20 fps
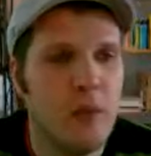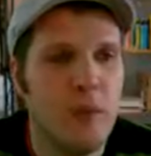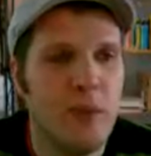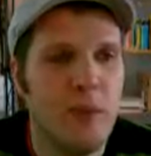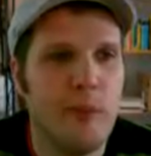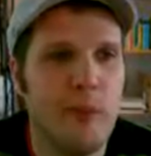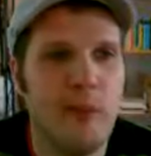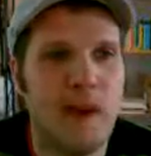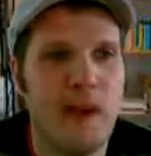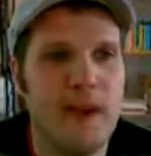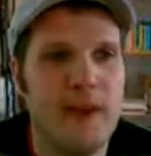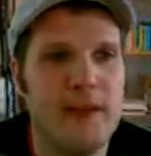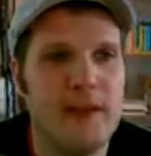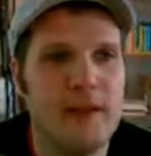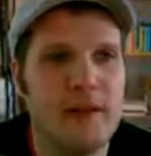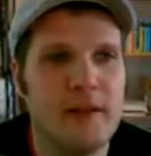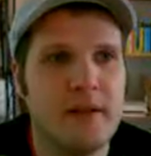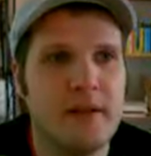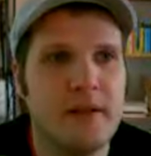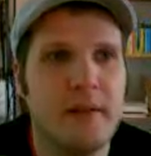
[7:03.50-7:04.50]
might
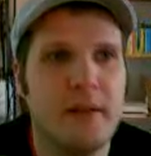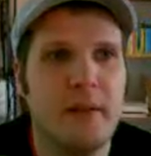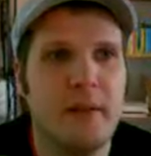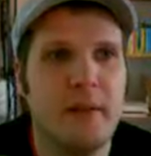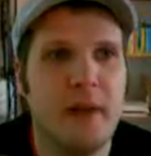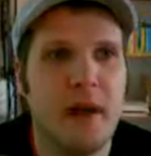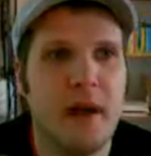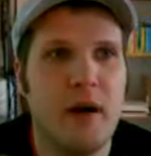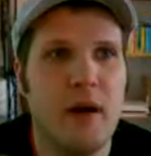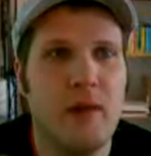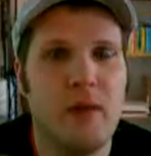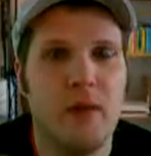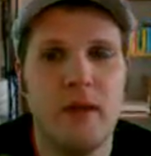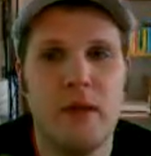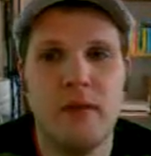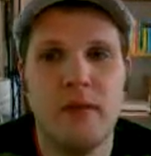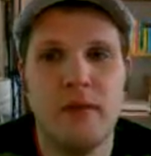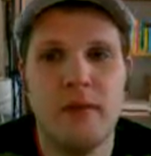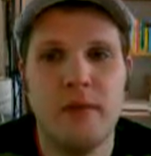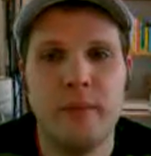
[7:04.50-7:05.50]
or power
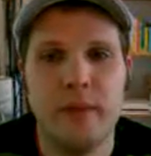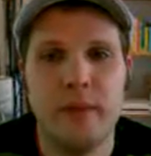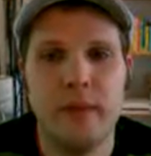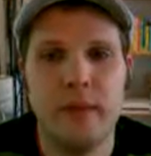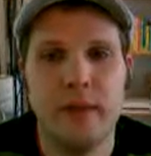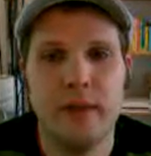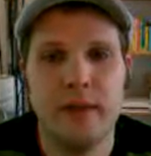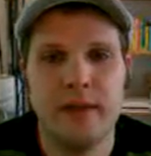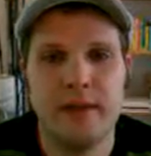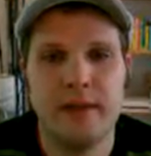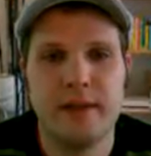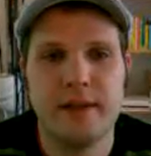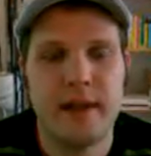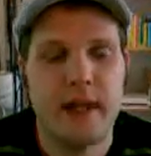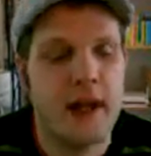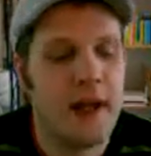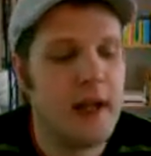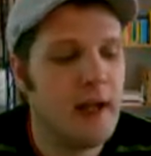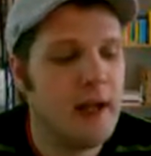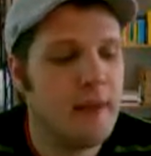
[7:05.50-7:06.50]
over me, because
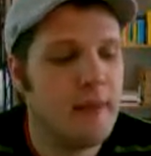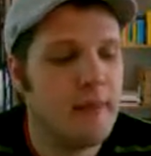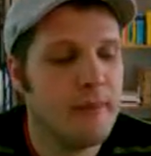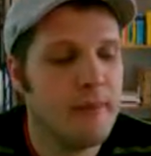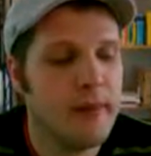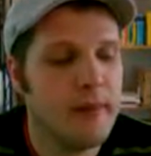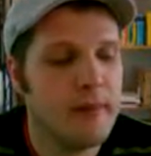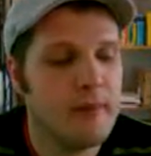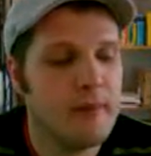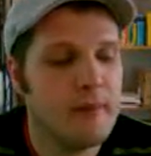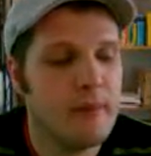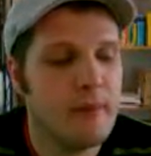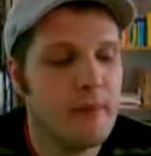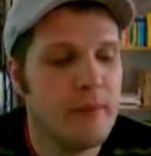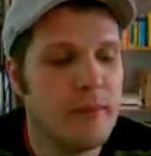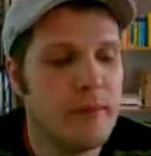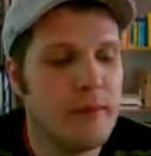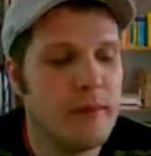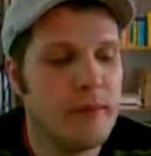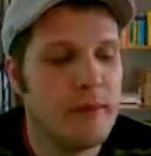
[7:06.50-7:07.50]
I am at the
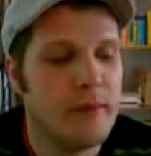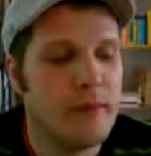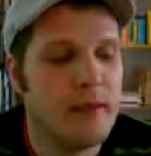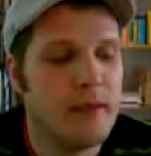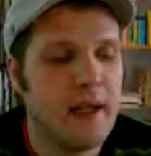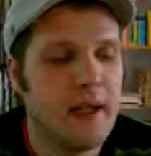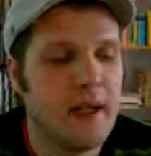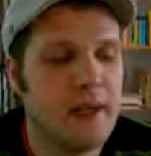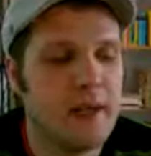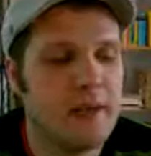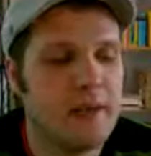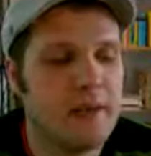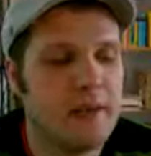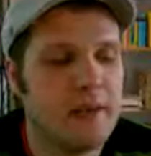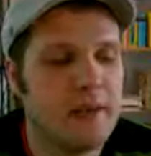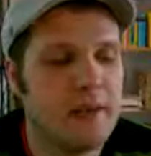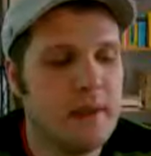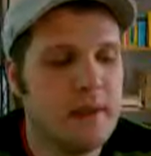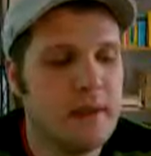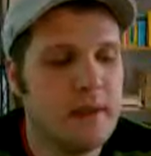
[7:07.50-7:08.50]
moment not able
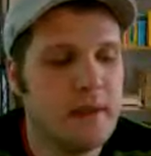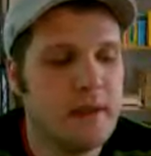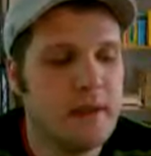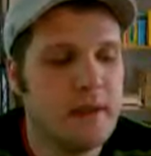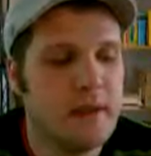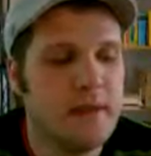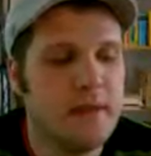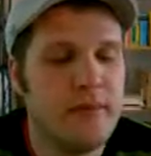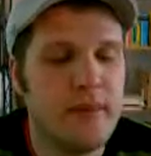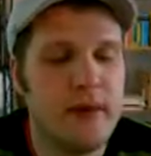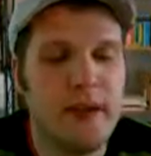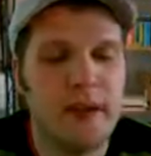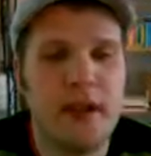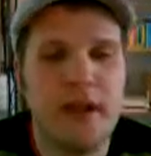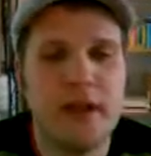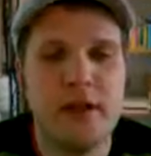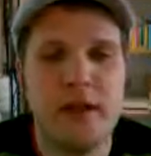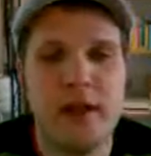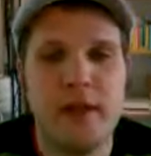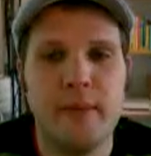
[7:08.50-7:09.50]
to
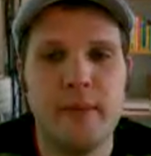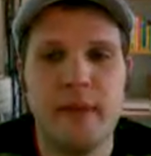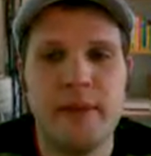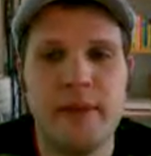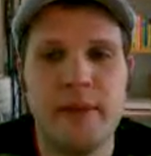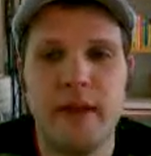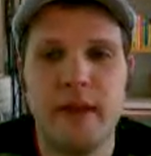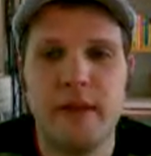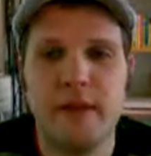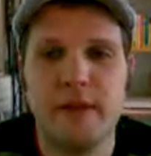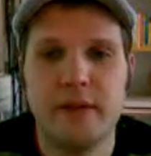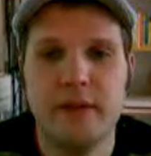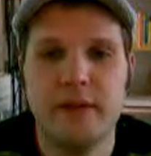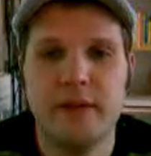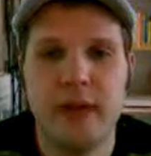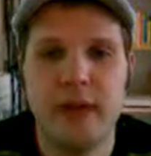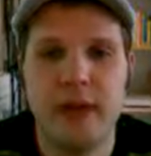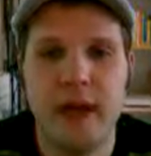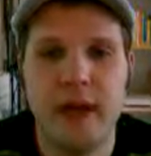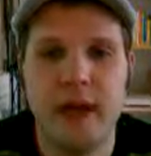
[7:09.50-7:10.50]
financiate myself
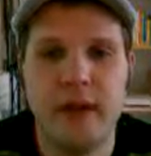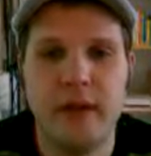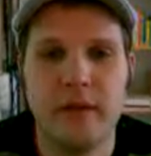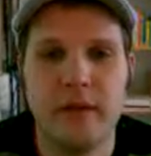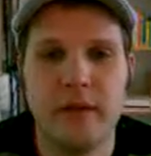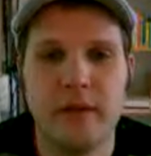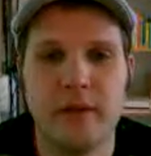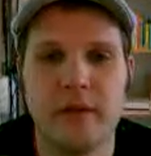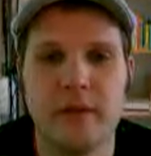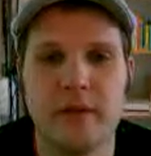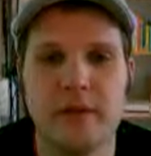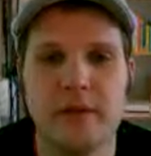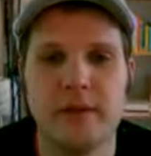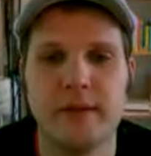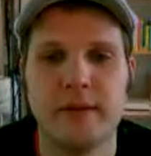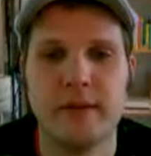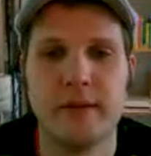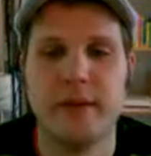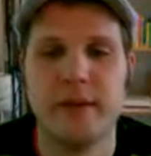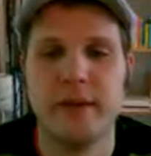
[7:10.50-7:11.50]
totally out of the social
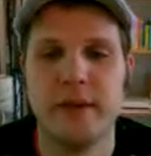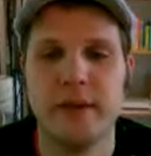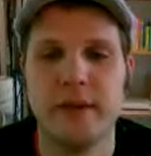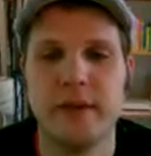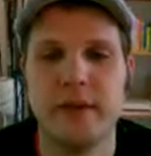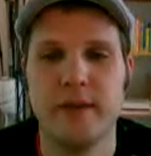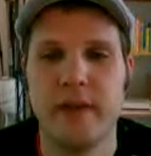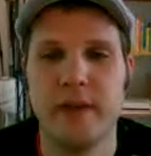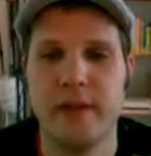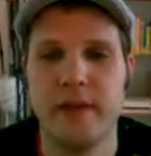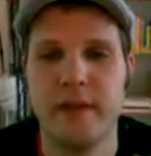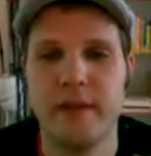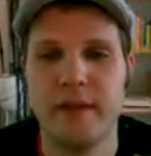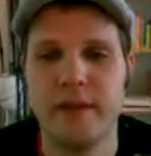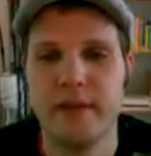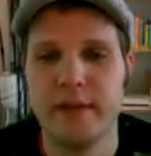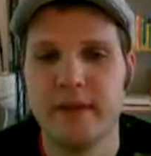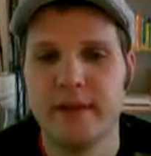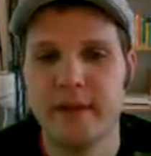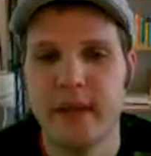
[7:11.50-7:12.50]
support, so I need
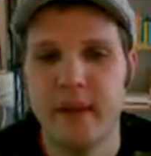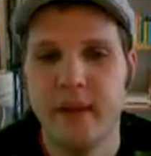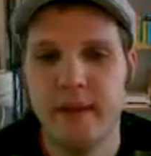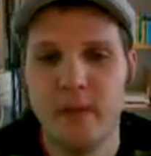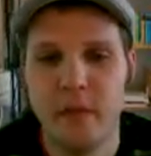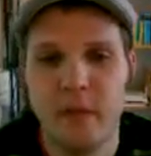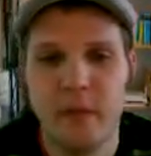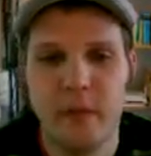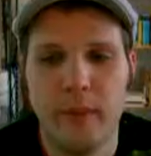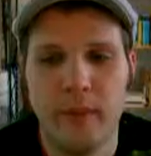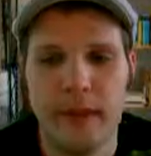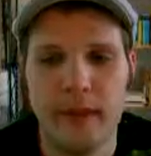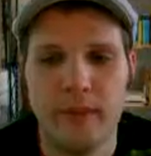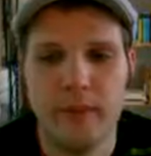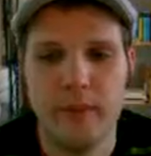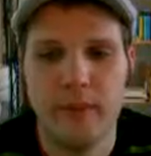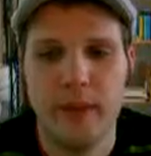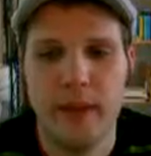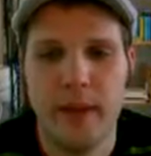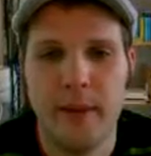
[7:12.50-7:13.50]
some more money
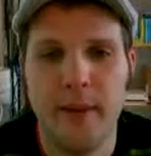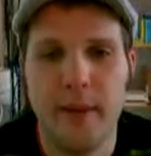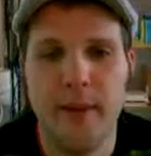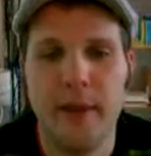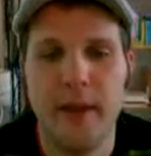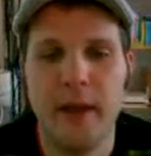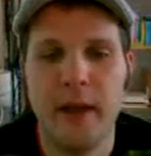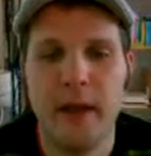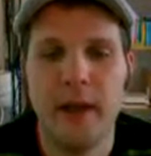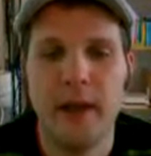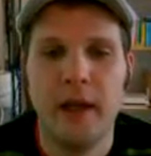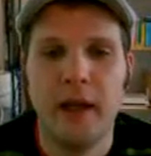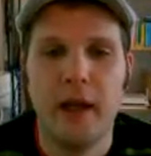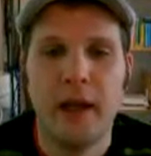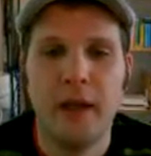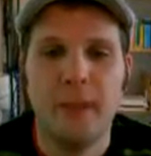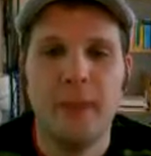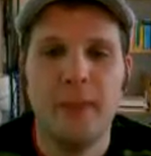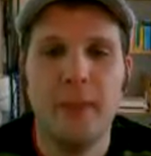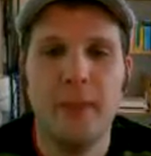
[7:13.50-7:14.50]
from them.
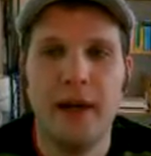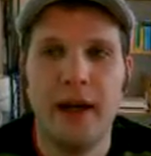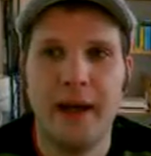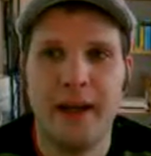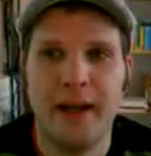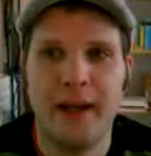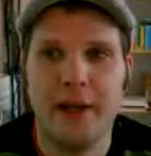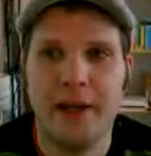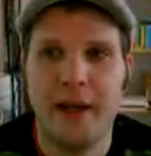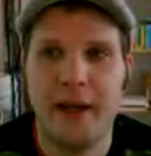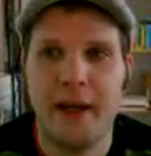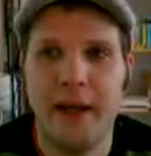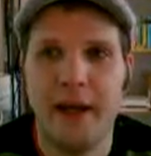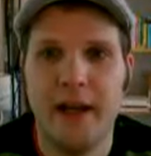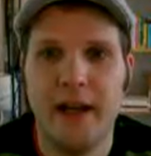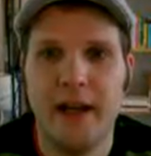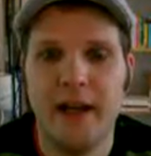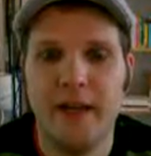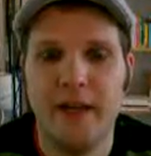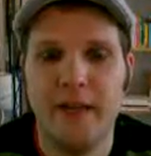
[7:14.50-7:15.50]
But I
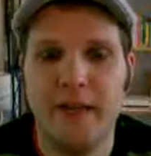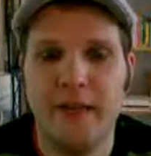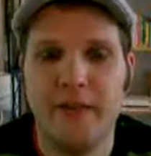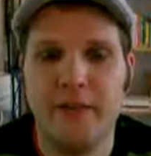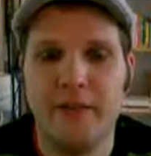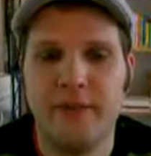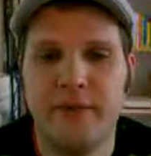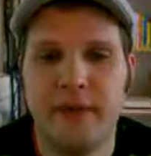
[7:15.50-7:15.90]
have